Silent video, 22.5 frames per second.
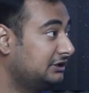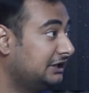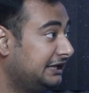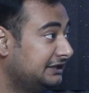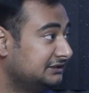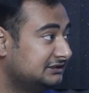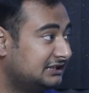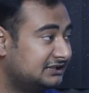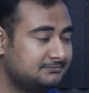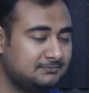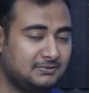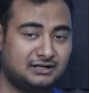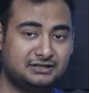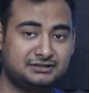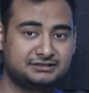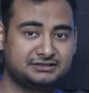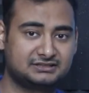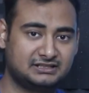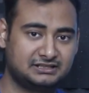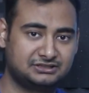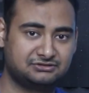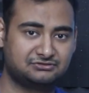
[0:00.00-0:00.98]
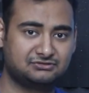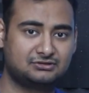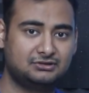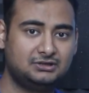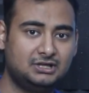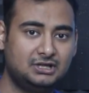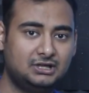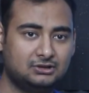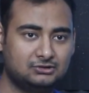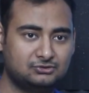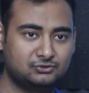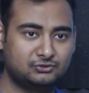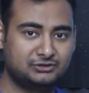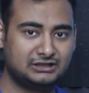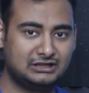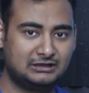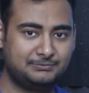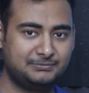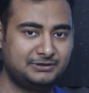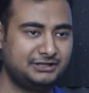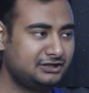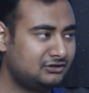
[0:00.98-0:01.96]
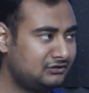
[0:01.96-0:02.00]
Hey, that plant is doing
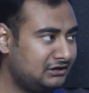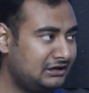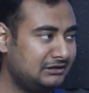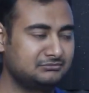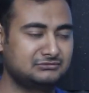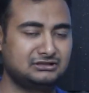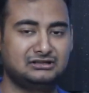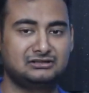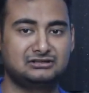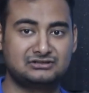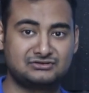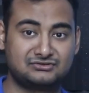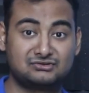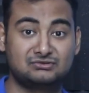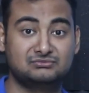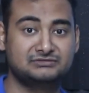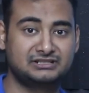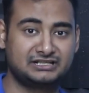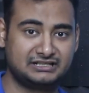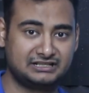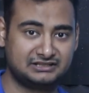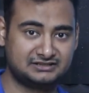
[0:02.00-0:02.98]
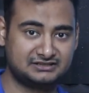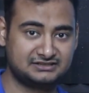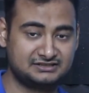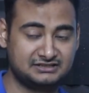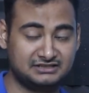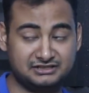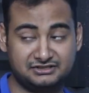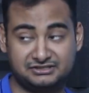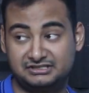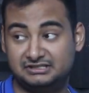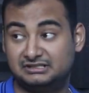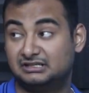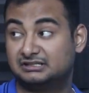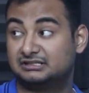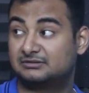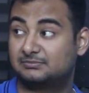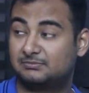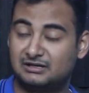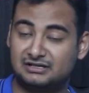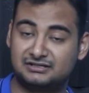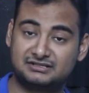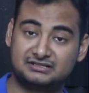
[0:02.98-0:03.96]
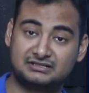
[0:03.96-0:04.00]
up and down, I'm going to consume that excess energy.
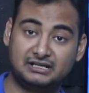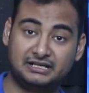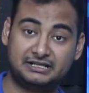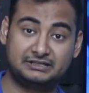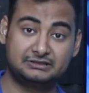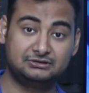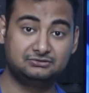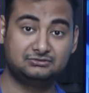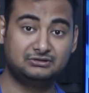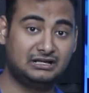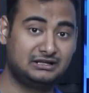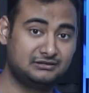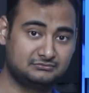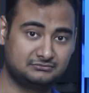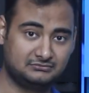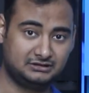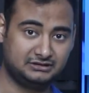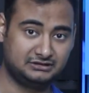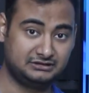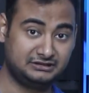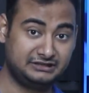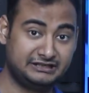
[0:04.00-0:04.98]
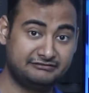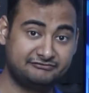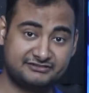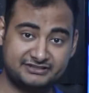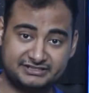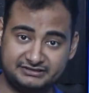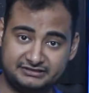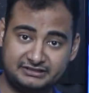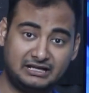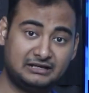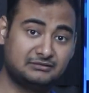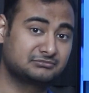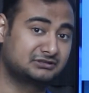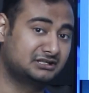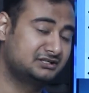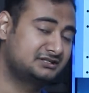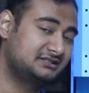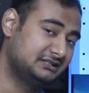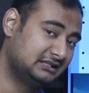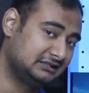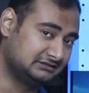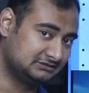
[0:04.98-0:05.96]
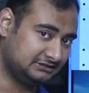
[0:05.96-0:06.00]
Other plants are two-time deficit, I'm going
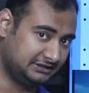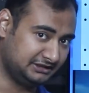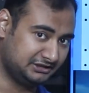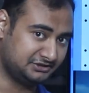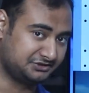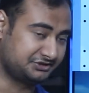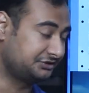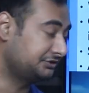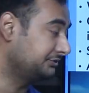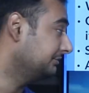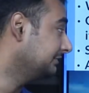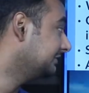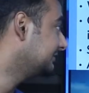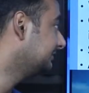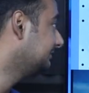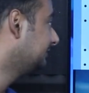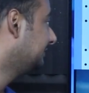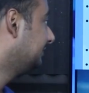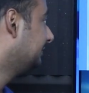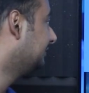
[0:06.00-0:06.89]
to sell energy to it.